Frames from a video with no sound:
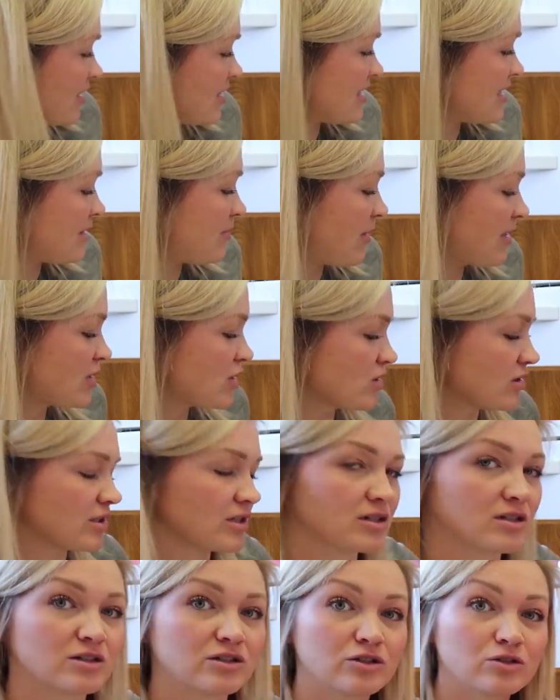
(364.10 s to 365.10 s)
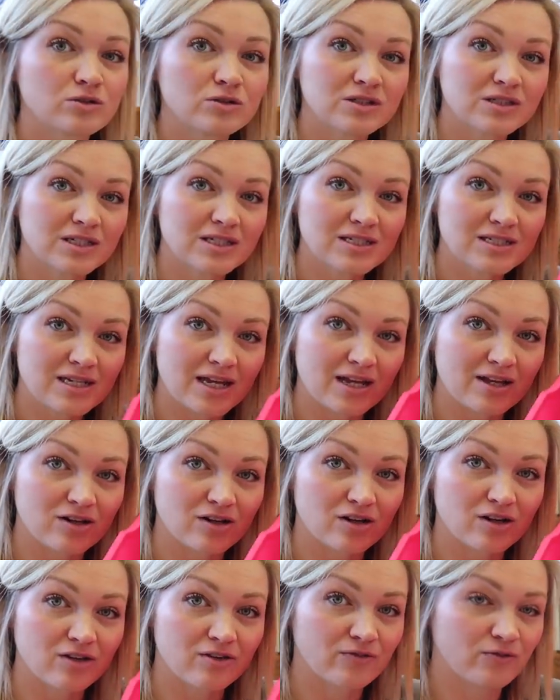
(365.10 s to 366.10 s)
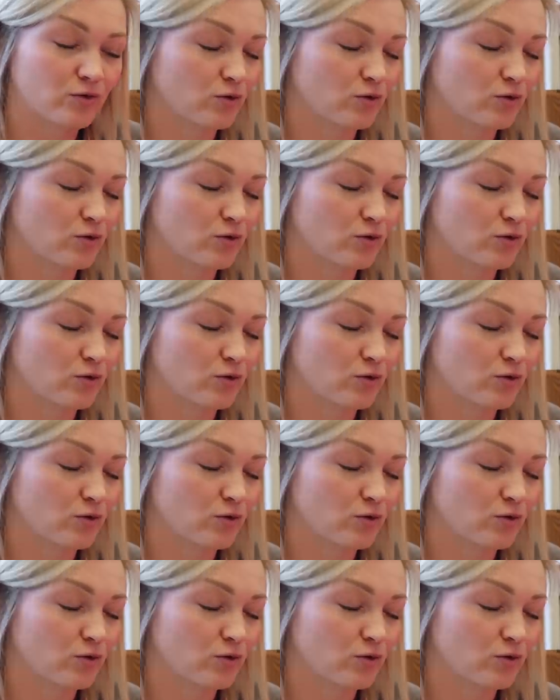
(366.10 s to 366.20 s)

a special little loose container